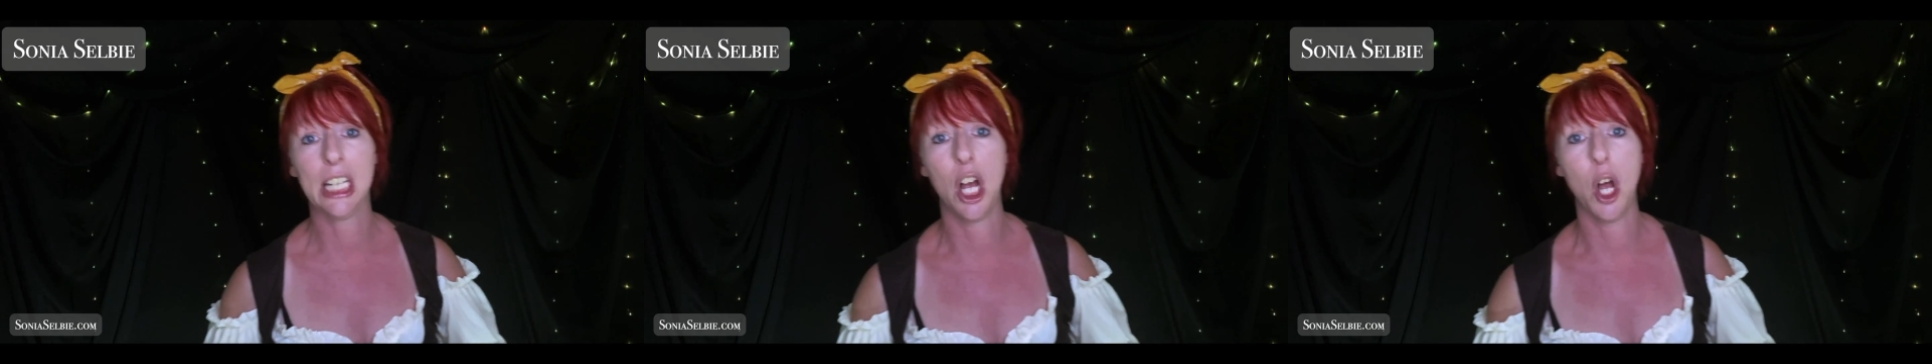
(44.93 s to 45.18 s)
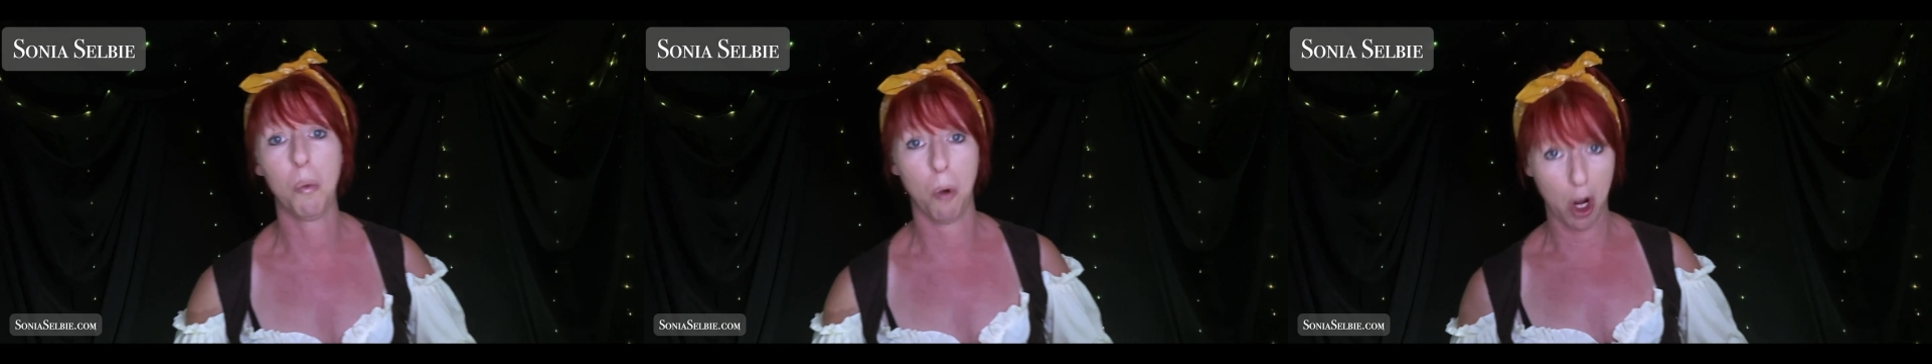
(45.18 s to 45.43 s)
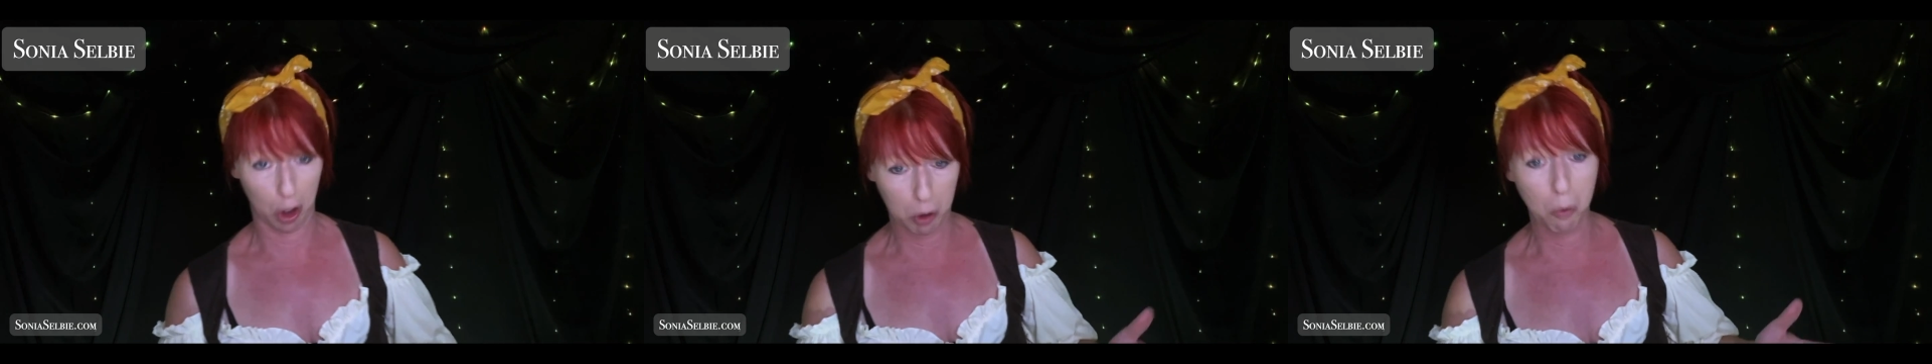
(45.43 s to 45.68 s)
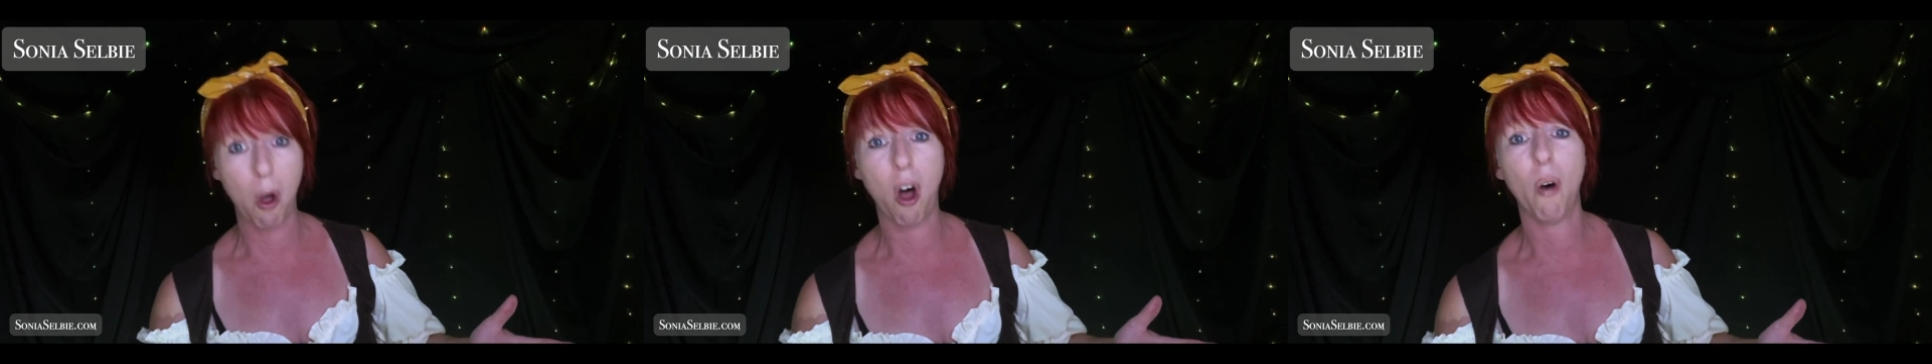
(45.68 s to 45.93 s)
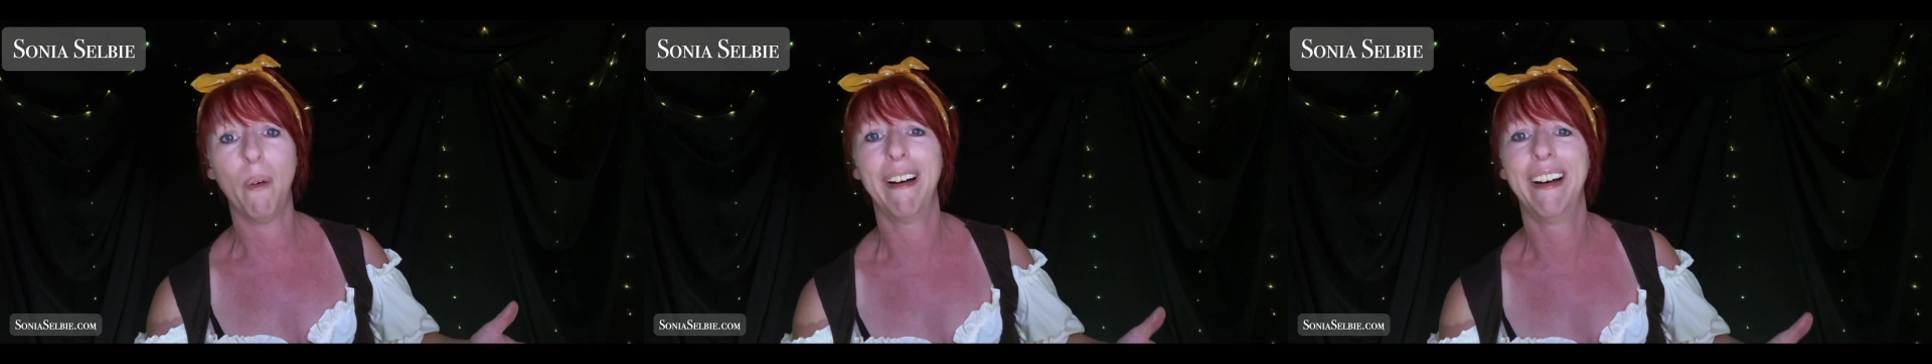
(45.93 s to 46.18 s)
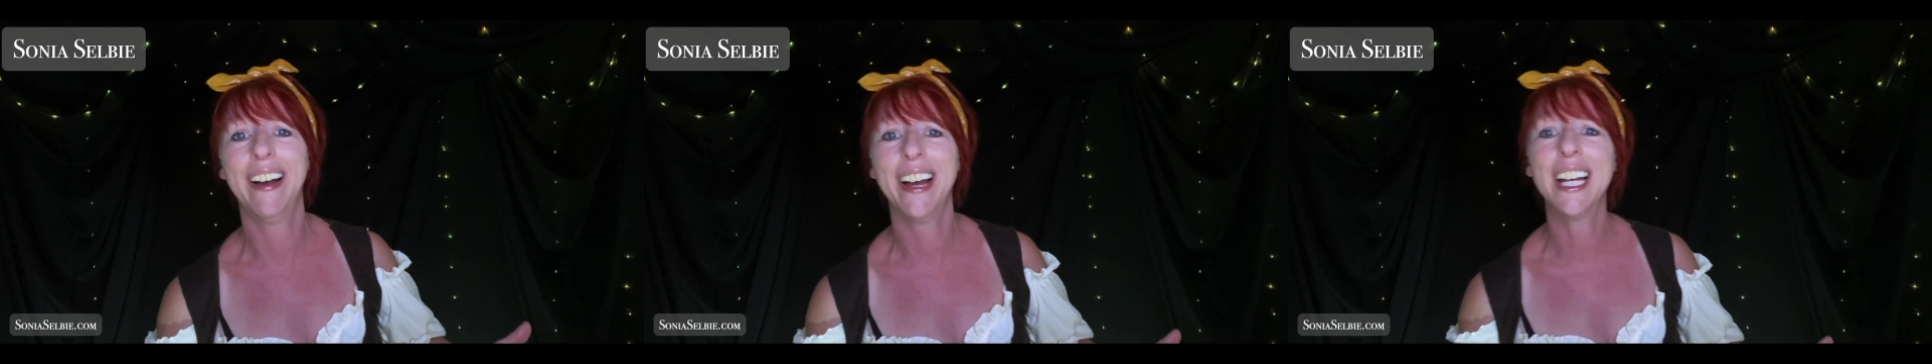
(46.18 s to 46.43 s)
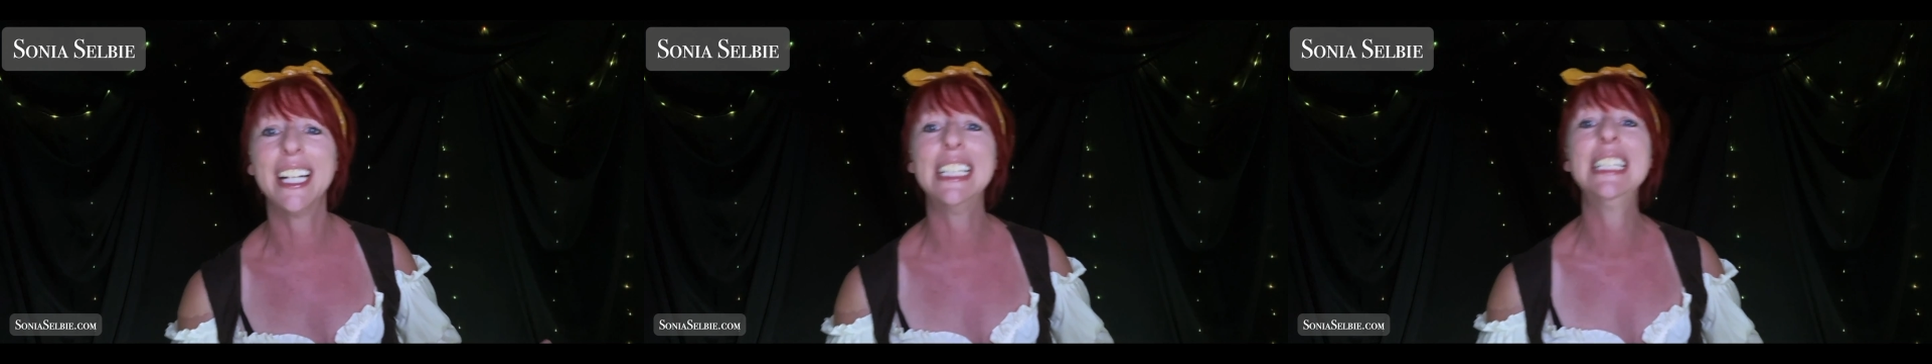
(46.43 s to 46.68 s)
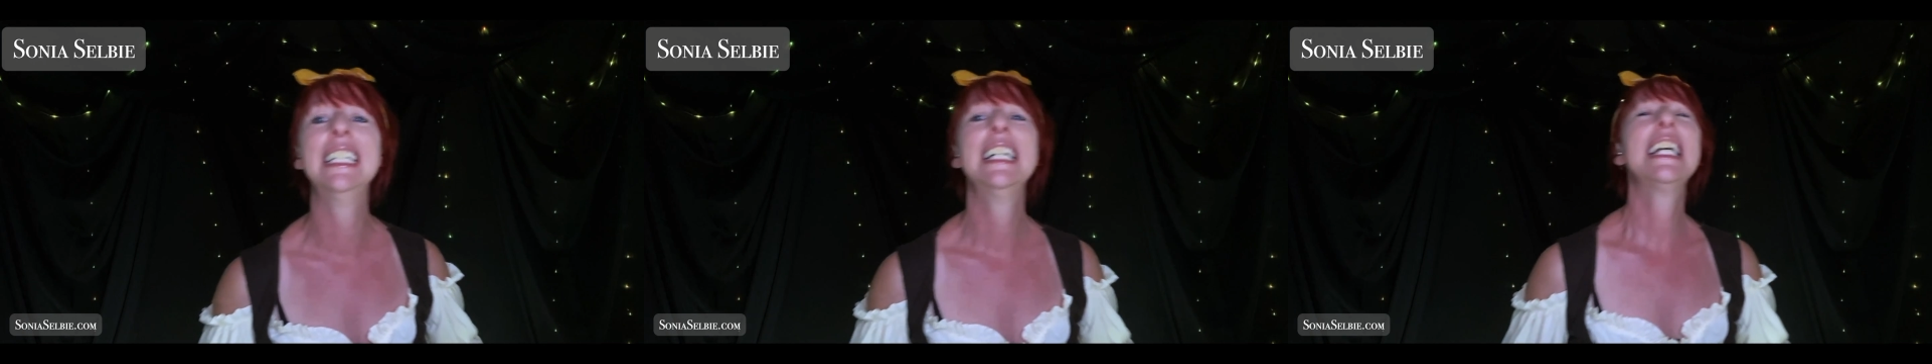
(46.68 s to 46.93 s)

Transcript: her one quarter,